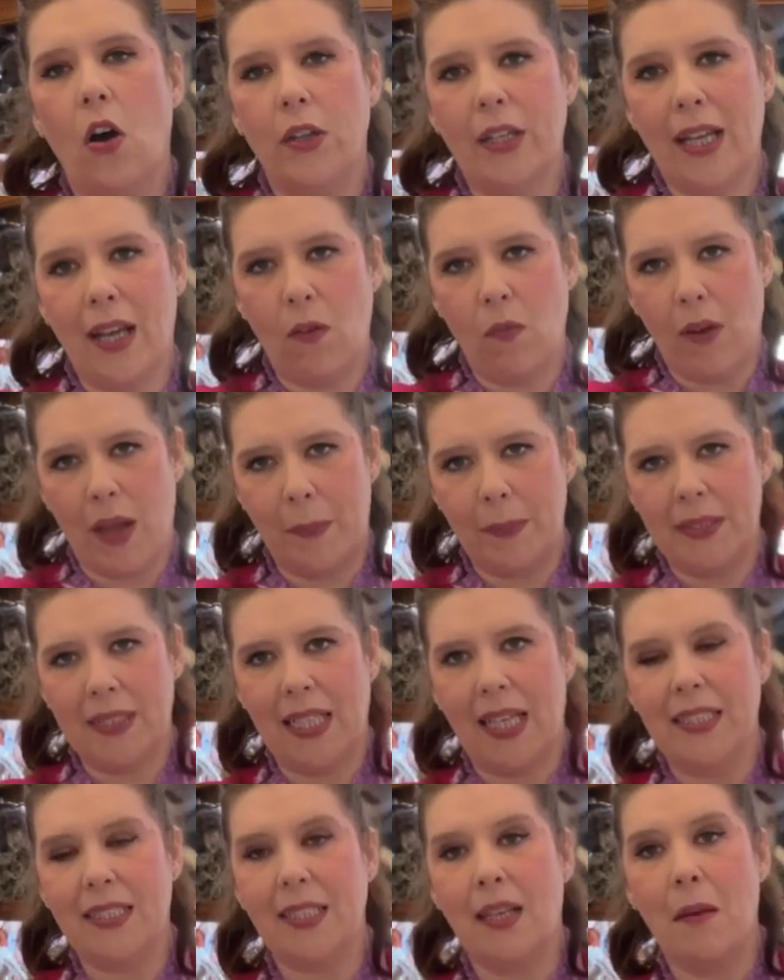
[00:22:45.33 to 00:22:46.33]
on our
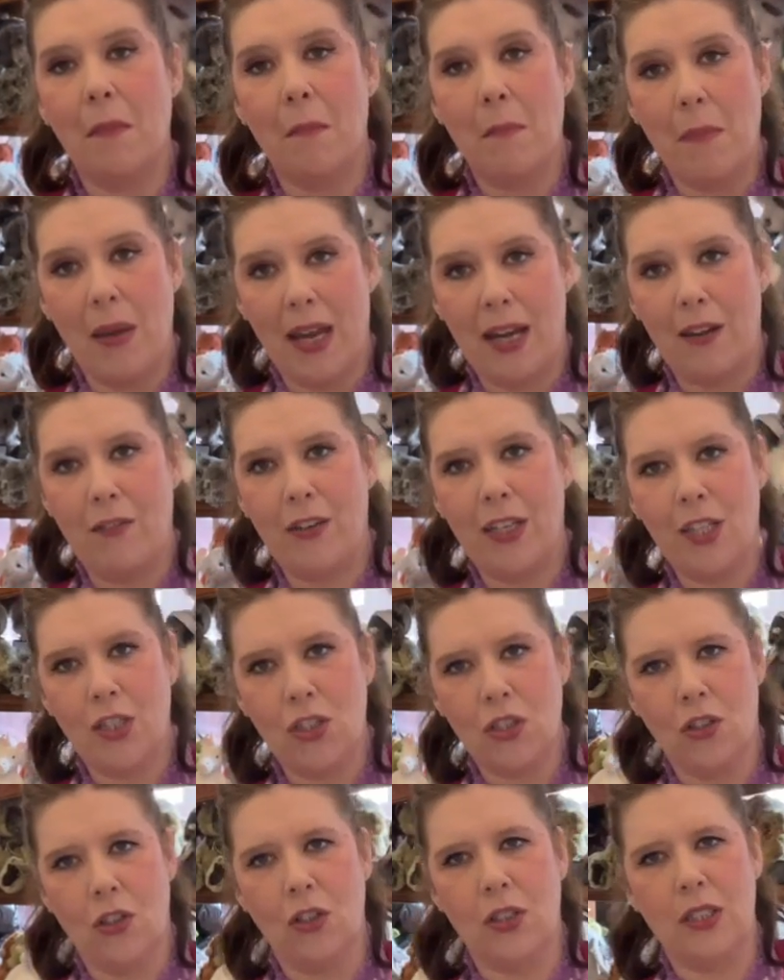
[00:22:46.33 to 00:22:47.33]
website at
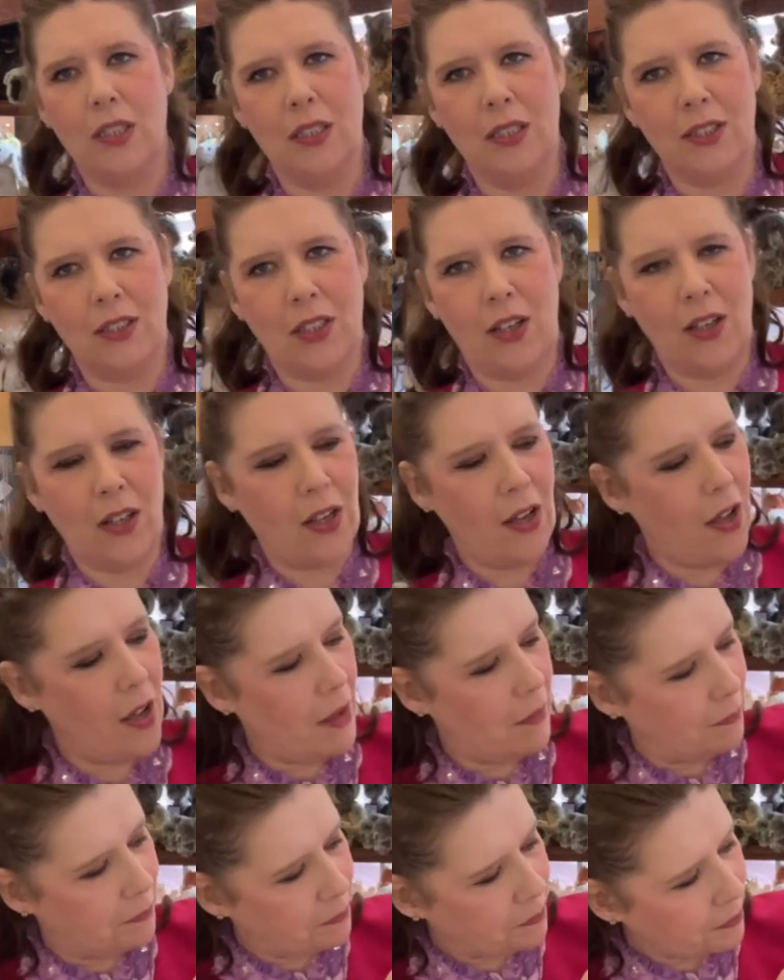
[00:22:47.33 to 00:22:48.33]

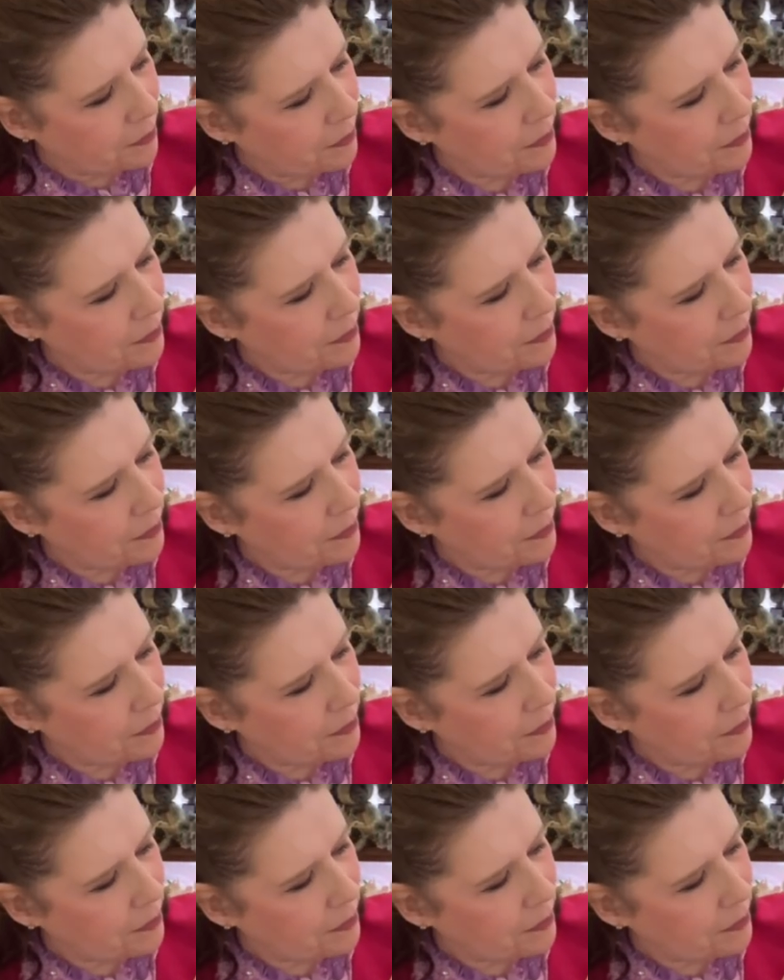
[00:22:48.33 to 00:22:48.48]
maryshortle.com.